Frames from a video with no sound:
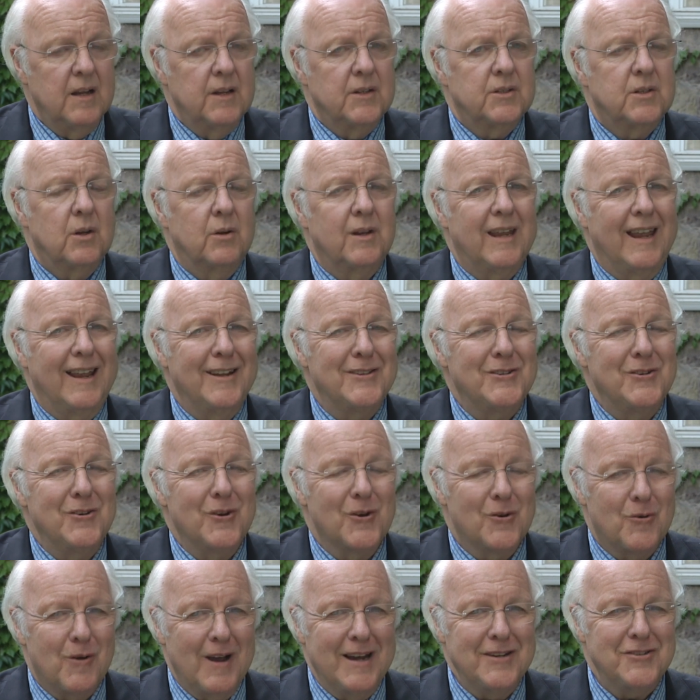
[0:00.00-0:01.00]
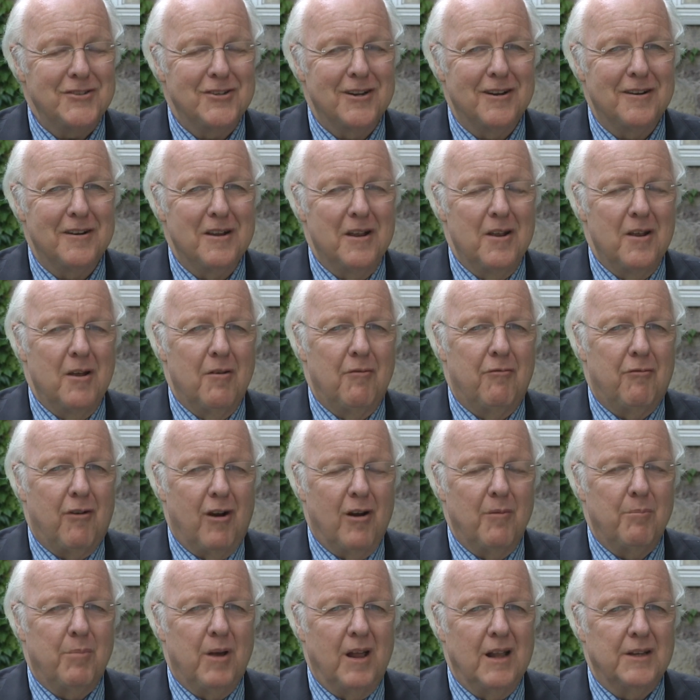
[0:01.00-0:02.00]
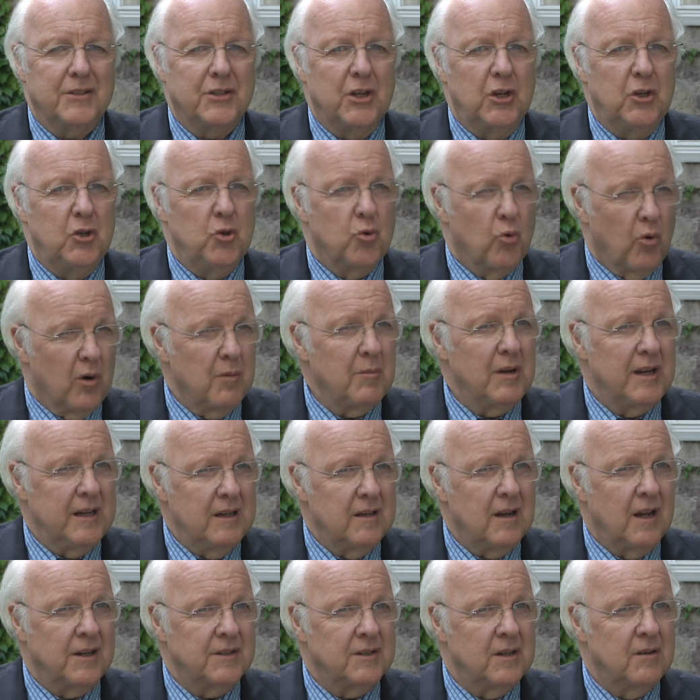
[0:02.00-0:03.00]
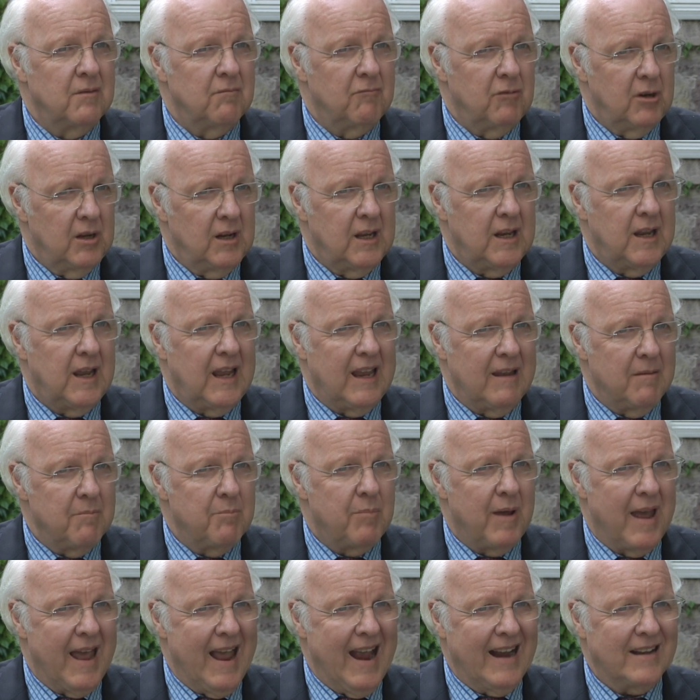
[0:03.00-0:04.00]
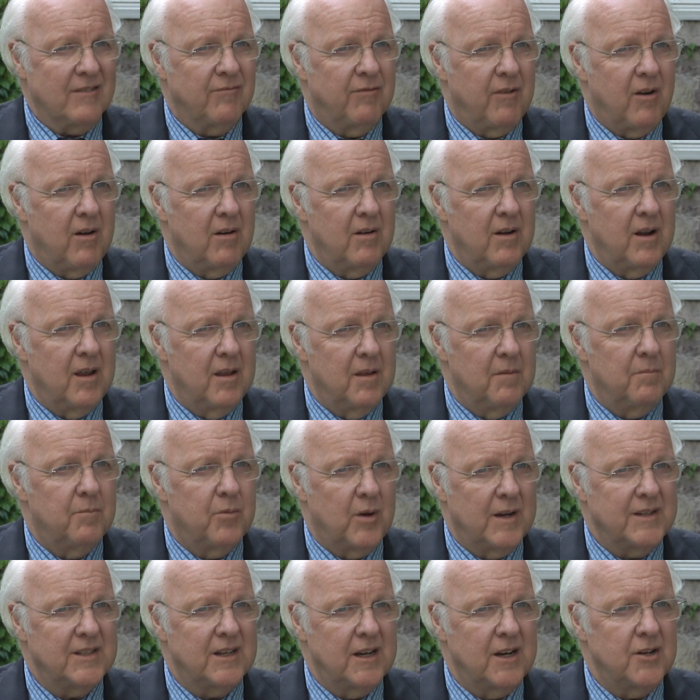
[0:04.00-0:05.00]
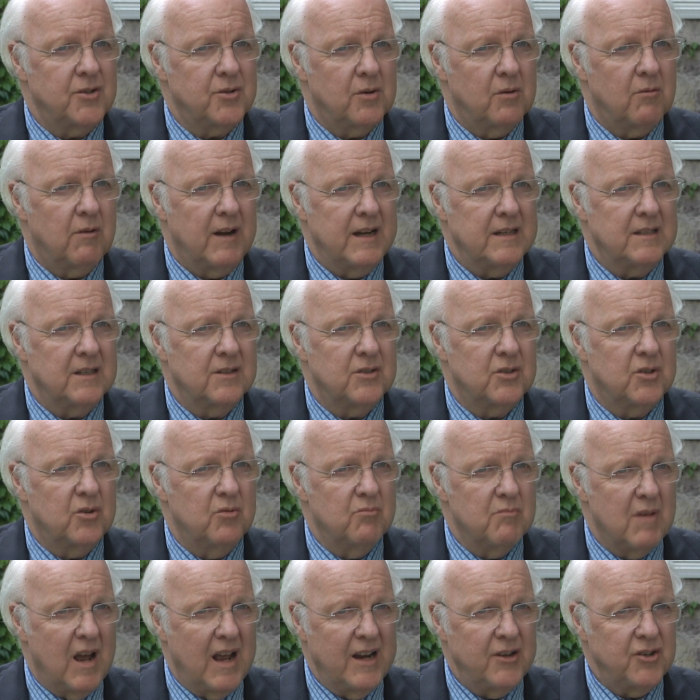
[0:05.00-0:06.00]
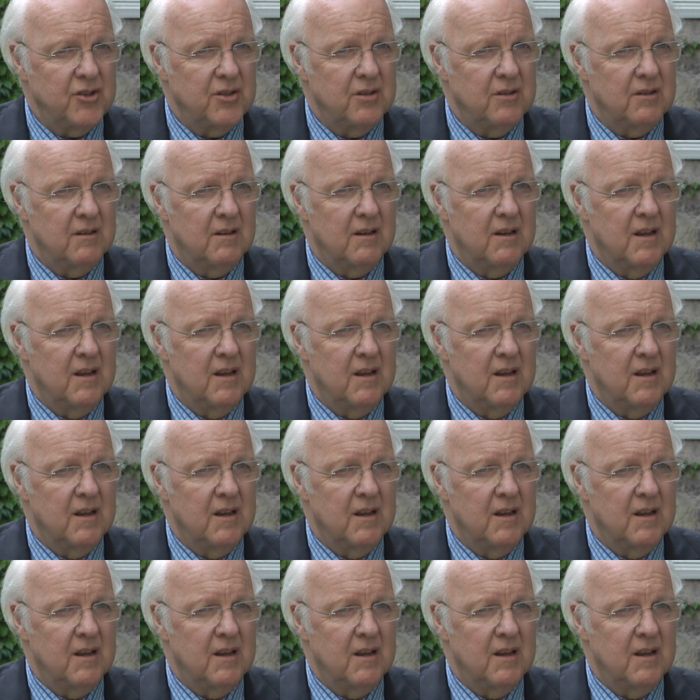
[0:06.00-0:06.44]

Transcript: So to answer your question, foreign policy normally doesn't really impact foreign presidential races too much.